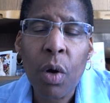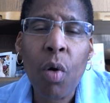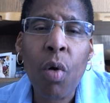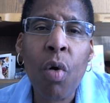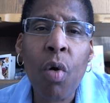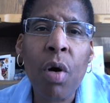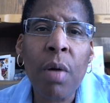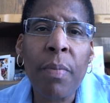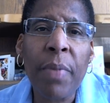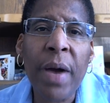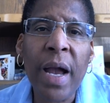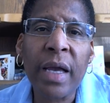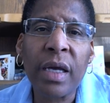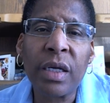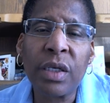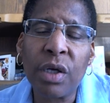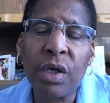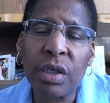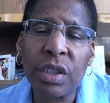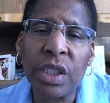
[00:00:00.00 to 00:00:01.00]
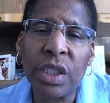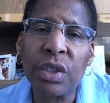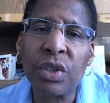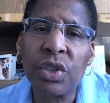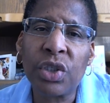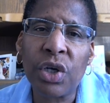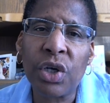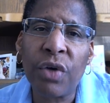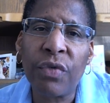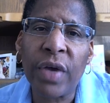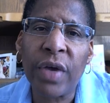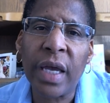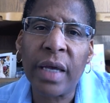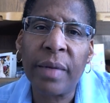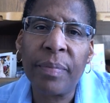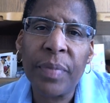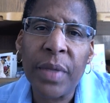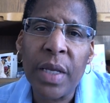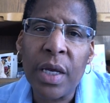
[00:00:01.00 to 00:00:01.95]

or by conducting a survey.